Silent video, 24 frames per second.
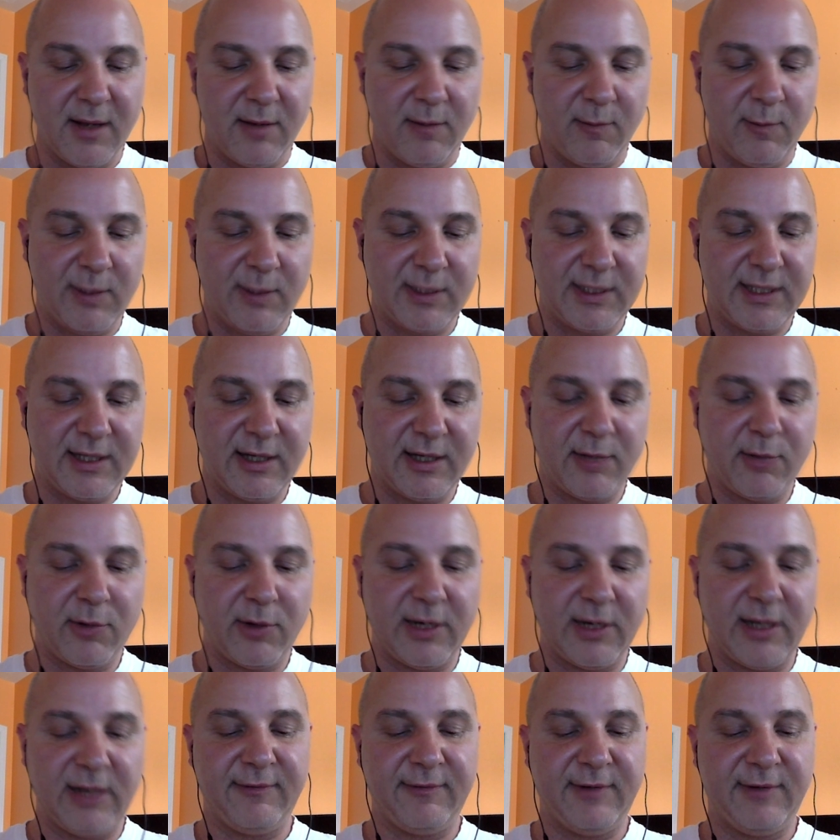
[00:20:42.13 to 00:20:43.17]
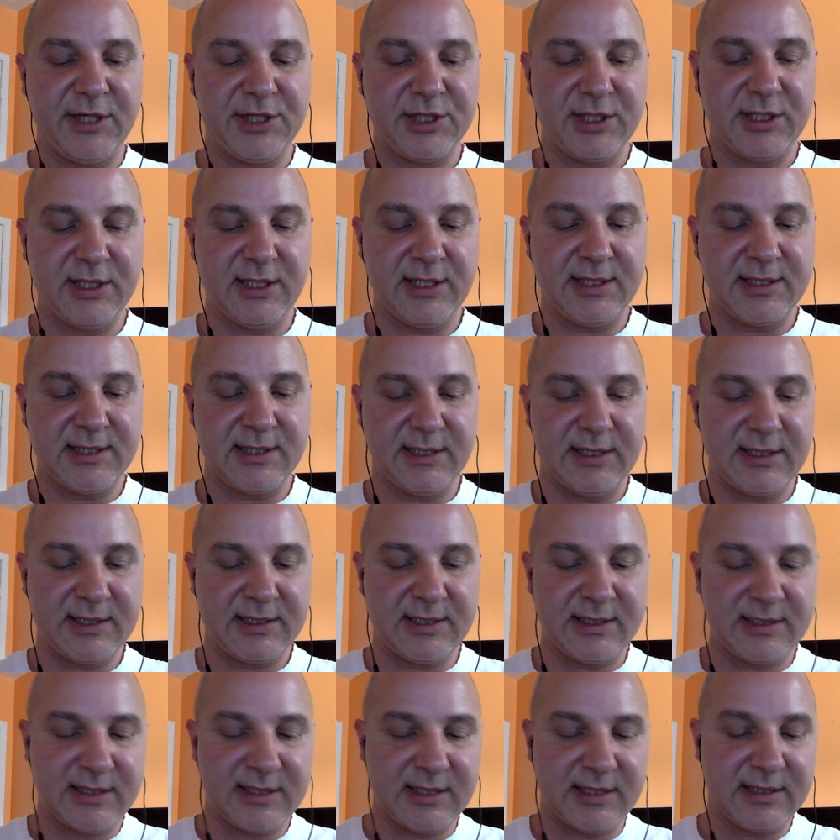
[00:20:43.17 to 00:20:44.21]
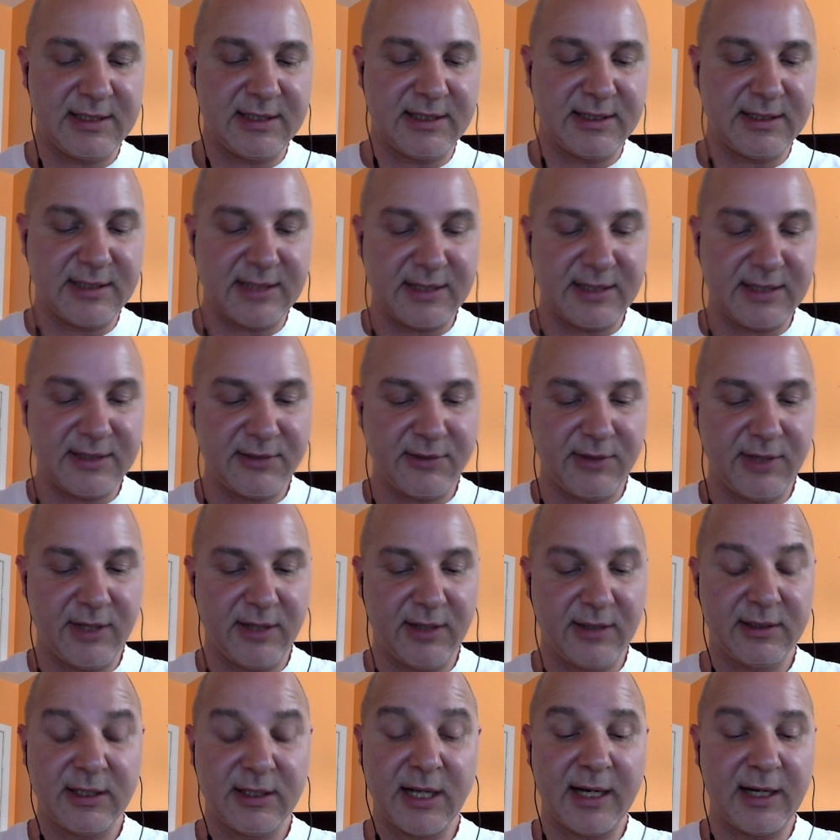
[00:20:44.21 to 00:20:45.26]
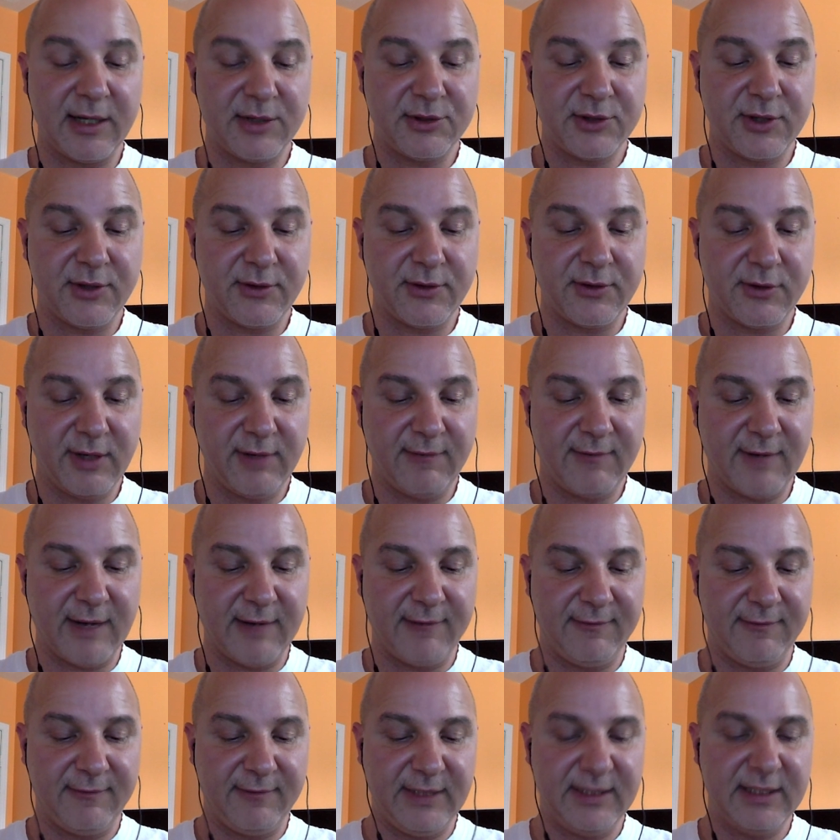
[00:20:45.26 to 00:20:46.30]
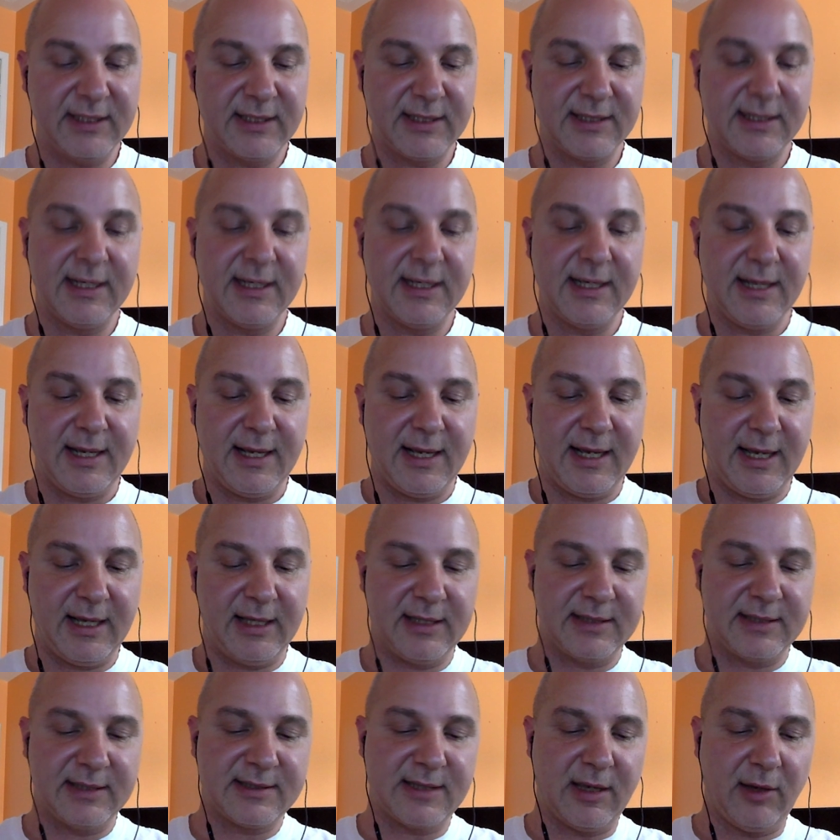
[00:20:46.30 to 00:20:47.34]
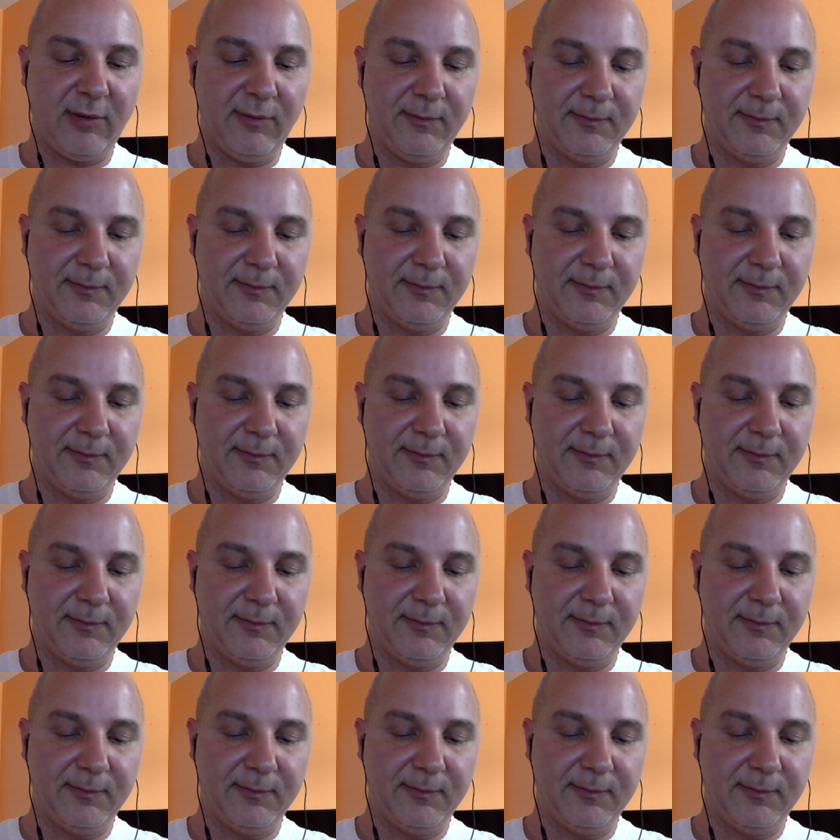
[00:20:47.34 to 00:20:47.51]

What the airport elevation is in this instance, it says 935 feet ASL.